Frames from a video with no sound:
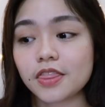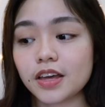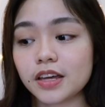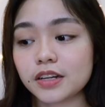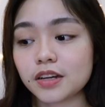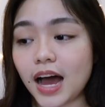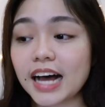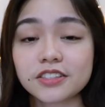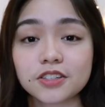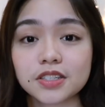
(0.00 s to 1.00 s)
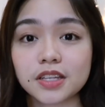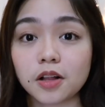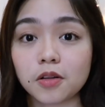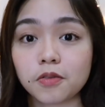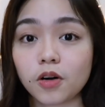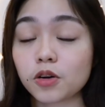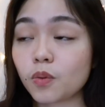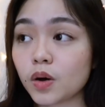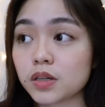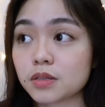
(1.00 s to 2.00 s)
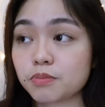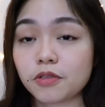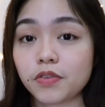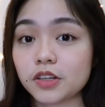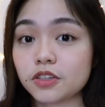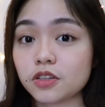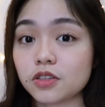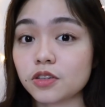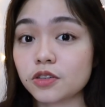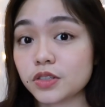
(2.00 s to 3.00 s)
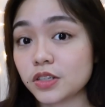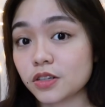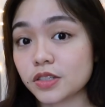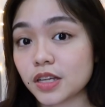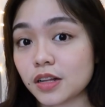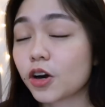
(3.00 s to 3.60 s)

then ask yourself on what profession do you see yourself?